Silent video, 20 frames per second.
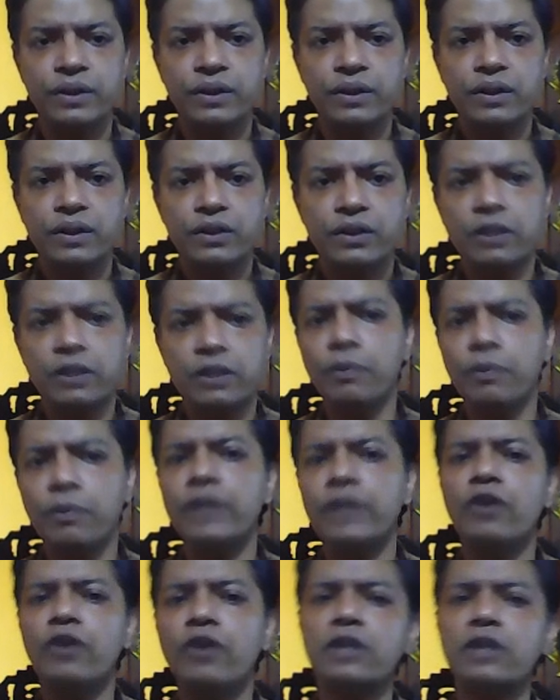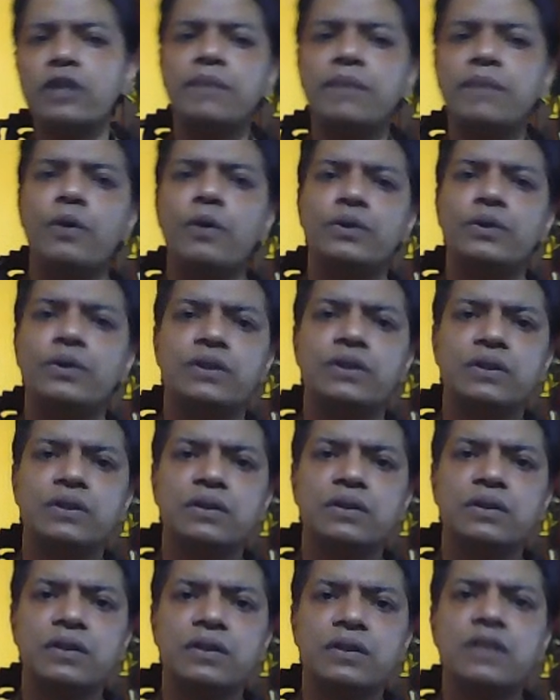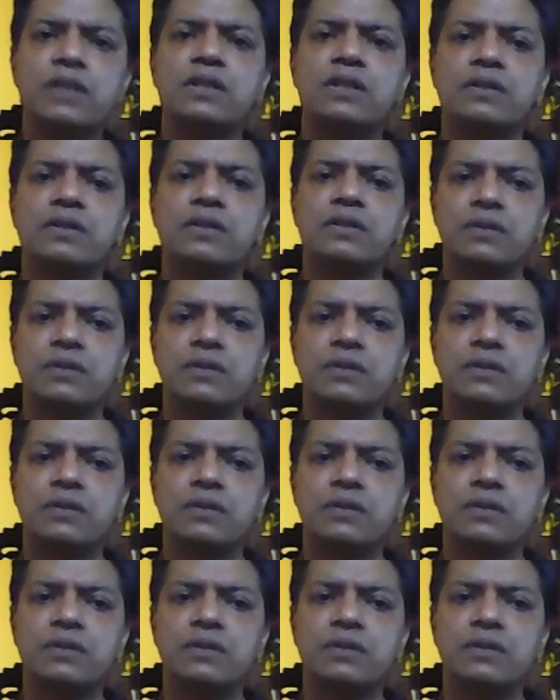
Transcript: So the poet talks about this